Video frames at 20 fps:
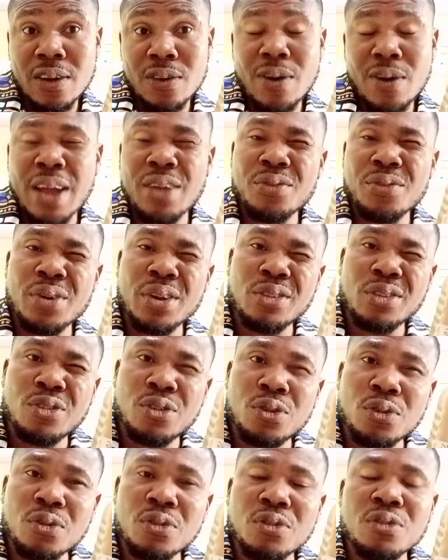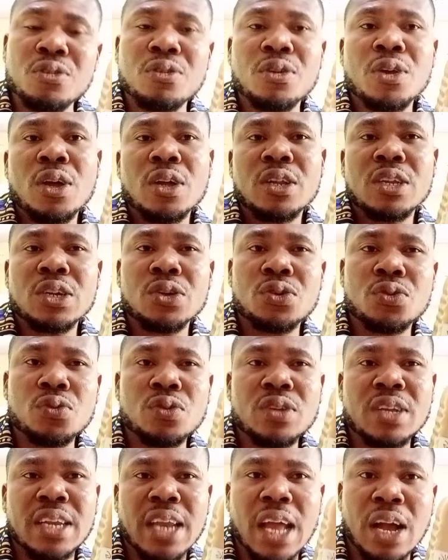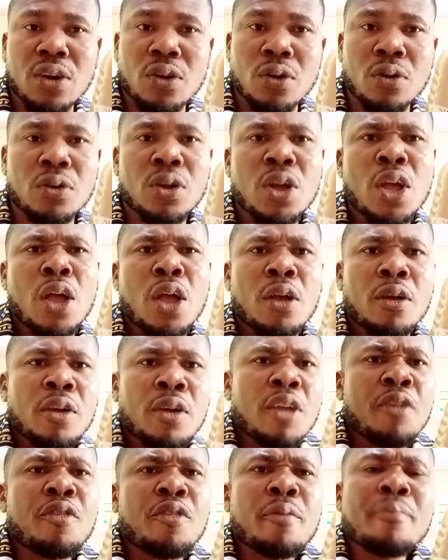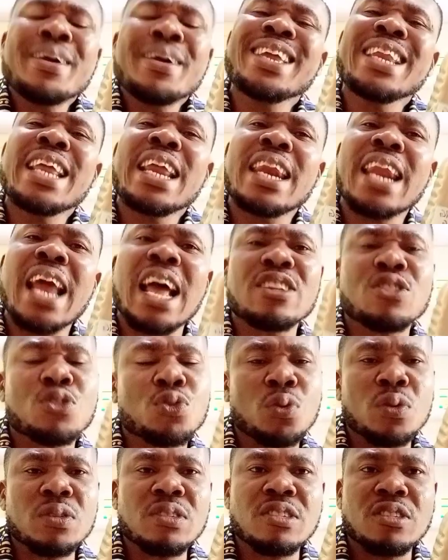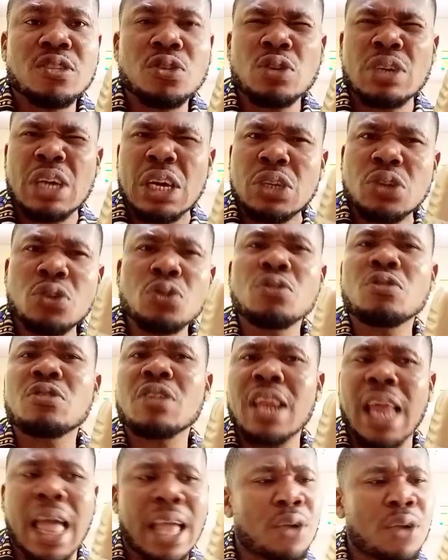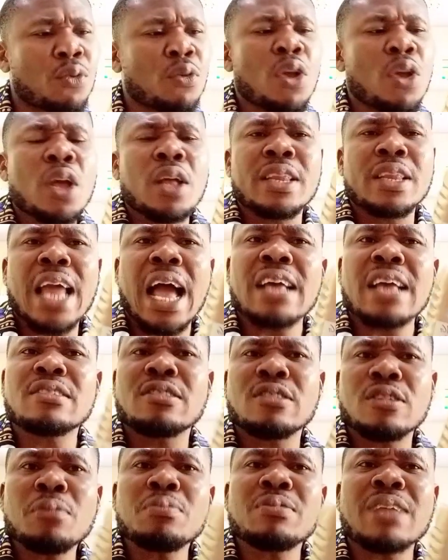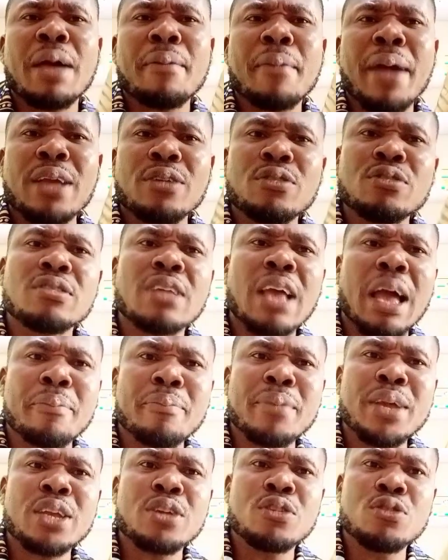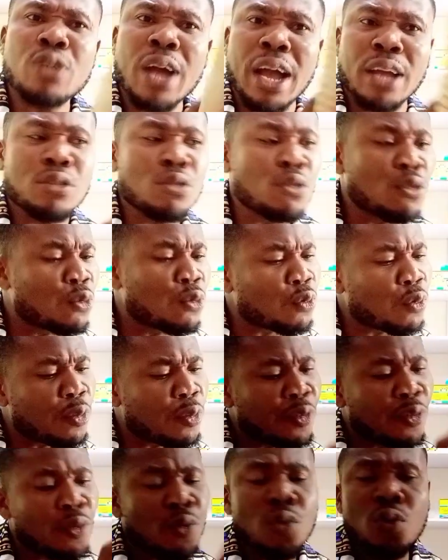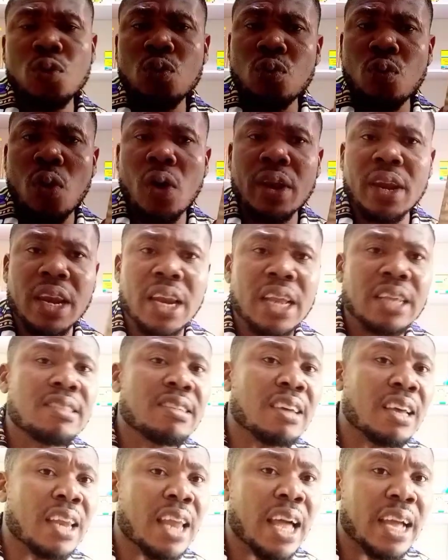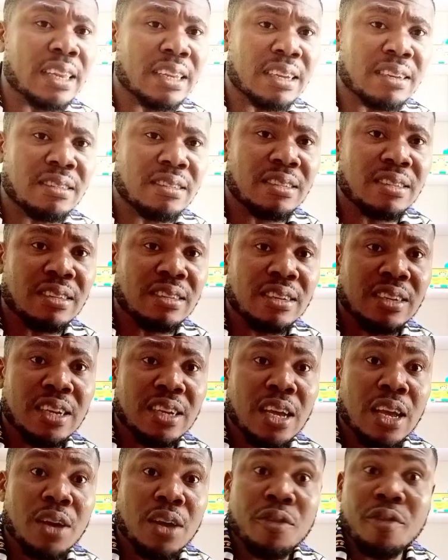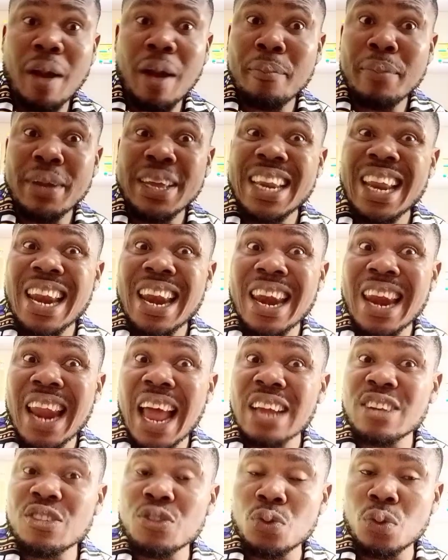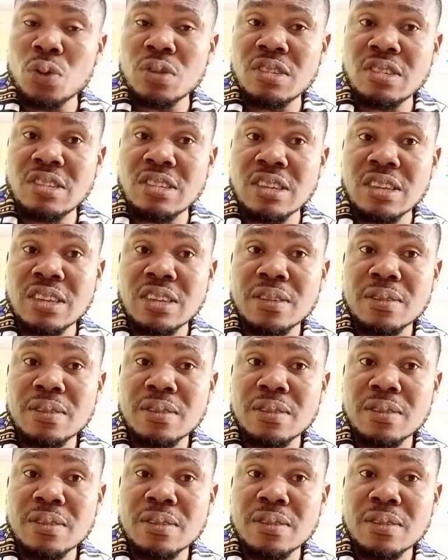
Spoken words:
while you reduce the crude kinacol. If you're making a large quantity, you can use there are sometimes I use full 1 liter like this. If I'm making a large quantity,